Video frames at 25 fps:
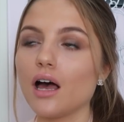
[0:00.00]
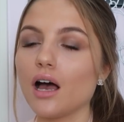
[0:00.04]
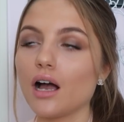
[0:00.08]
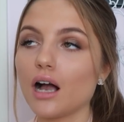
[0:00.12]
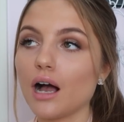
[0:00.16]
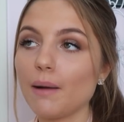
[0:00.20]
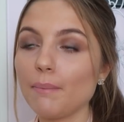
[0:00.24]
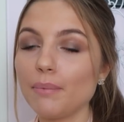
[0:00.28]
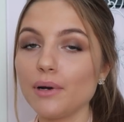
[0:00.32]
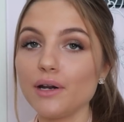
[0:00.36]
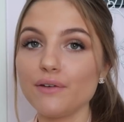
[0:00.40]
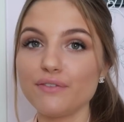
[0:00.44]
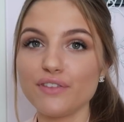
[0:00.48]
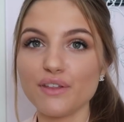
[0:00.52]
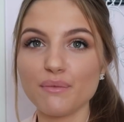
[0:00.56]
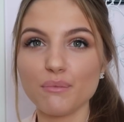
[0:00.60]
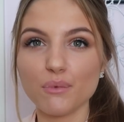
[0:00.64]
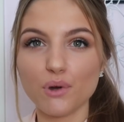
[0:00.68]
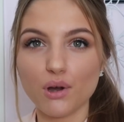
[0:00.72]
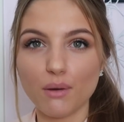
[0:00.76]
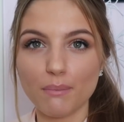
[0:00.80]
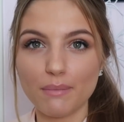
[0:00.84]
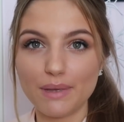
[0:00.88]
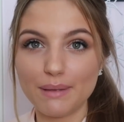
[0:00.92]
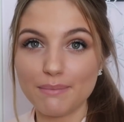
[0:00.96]
a couple of
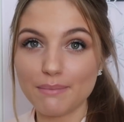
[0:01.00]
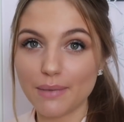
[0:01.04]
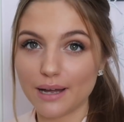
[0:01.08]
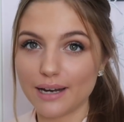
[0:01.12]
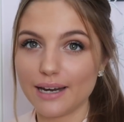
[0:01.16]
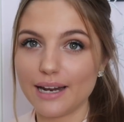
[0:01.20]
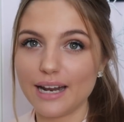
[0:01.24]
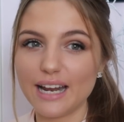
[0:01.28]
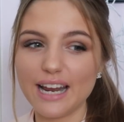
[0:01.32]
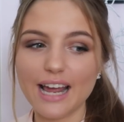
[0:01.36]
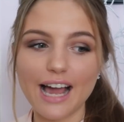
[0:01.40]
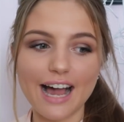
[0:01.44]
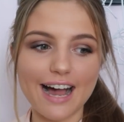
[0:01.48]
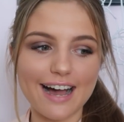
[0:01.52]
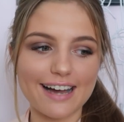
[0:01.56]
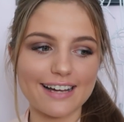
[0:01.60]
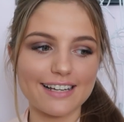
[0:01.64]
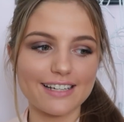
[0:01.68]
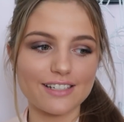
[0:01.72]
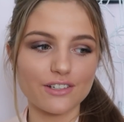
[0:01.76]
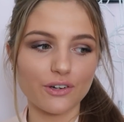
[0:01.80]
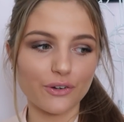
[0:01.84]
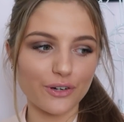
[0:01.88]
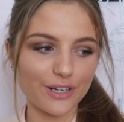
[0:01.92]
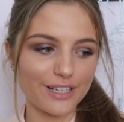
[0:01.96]
them got me money,
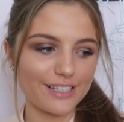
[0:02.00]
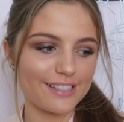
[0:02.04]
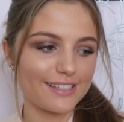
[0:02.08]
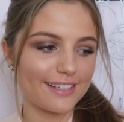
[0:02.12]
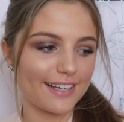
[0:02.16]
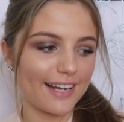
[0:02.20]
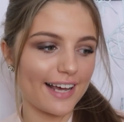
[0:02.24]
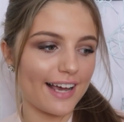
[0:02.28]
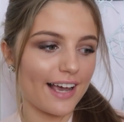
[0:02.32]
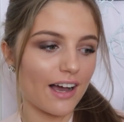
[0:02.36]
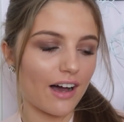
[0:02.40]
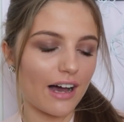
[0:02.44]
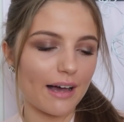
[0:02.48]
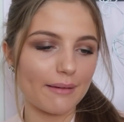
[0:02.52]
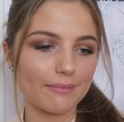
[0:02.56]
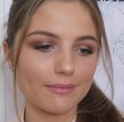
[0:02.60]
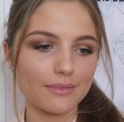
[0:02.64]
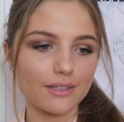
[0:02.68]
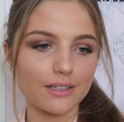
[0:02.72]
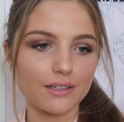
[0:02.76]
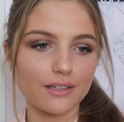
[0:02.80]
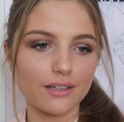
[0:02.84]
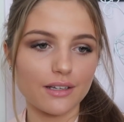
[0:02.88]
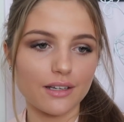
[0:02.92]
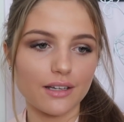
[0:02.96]
and honestly,
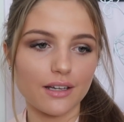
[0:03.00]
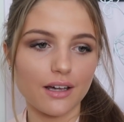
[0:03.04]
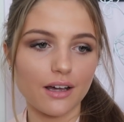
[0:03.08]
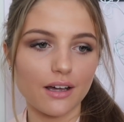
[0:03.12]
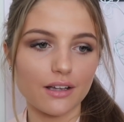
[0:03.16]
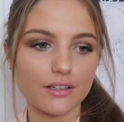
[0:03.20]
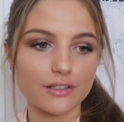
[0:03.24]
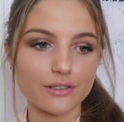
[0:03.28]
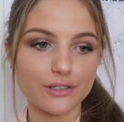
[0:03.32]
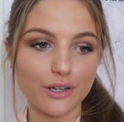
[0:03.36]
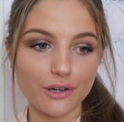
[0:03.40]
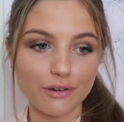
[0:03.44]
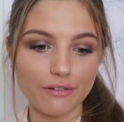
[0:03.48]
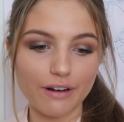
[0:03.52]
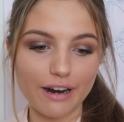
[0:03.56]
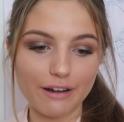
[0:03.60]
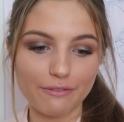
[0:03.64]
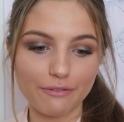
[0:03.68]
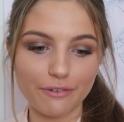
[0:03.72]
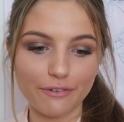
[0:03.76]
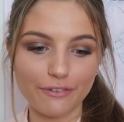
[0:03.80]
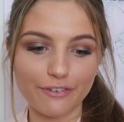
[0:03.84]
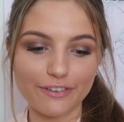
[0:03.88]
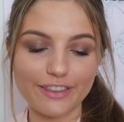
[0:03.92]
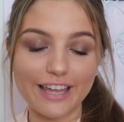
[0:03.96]
I'm so
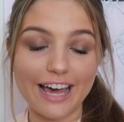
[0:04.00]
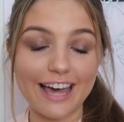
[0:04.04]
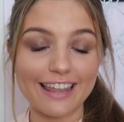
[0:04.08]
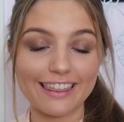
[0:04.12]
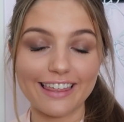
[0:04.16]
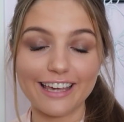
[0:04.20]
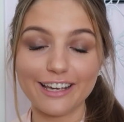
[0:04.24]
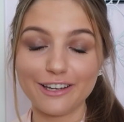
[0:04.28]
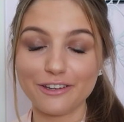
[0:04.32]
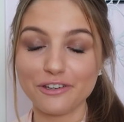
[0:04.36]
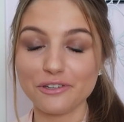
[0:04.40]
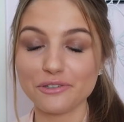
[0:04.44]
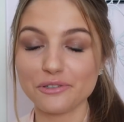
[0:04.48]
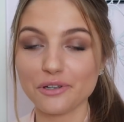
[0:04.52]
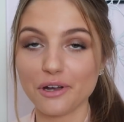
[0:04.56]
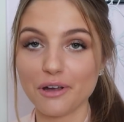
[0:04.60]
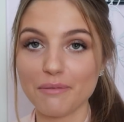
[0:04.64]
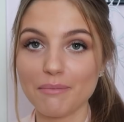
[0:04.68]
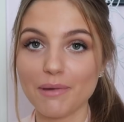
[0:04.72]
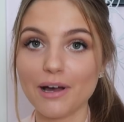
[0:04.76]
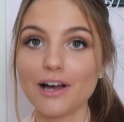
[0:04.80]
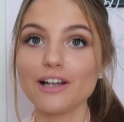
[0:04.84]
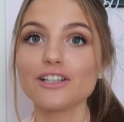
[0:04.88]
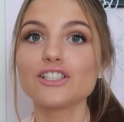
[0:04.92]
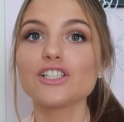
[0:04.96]
grateful for that. Thank you so
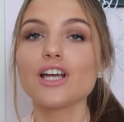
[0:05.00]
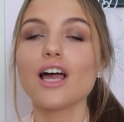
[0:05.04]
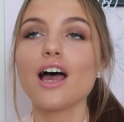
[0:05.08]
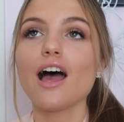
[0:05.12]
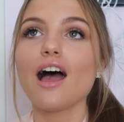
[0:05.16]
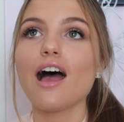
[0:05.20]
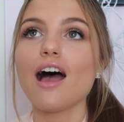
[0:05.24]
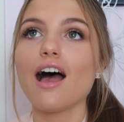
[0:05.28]
much.